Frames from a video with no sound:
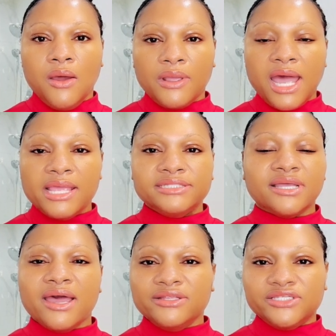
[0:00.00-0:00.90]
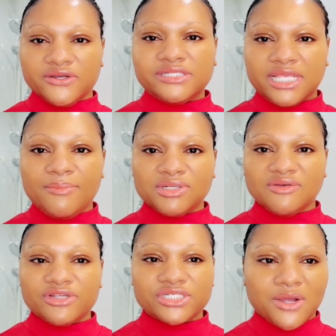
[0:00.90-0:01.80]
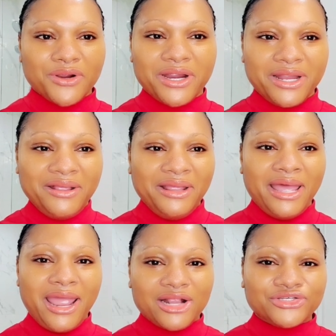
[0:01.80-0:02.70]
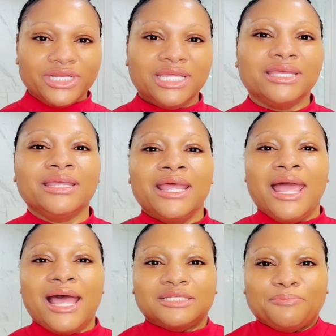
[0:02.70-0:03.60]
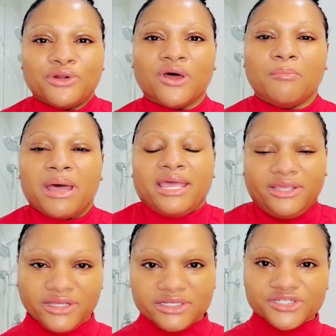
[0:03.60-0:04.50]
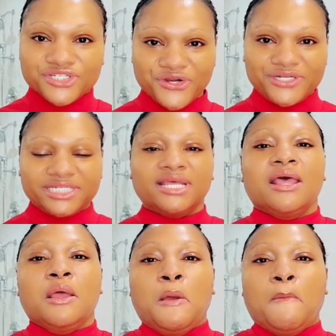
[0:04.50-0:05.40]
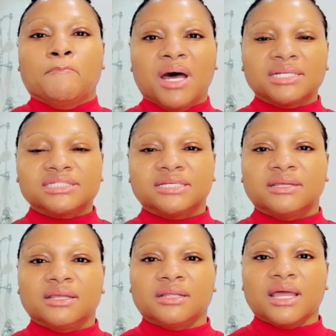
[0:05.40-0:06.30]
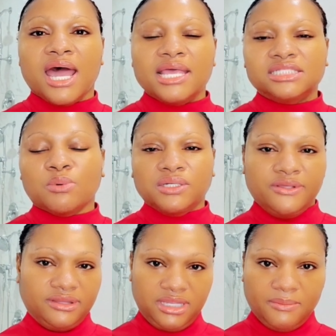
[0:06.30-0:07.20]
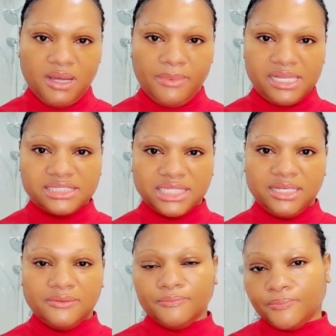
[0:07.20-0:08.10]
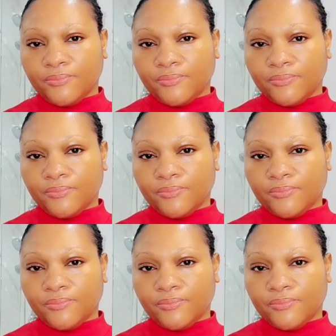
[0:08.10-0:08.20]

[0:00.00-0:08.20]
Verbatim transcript: Now guys, I just came out of the shower. I actually had to put on my shirt, but guys, what do you think about my skin?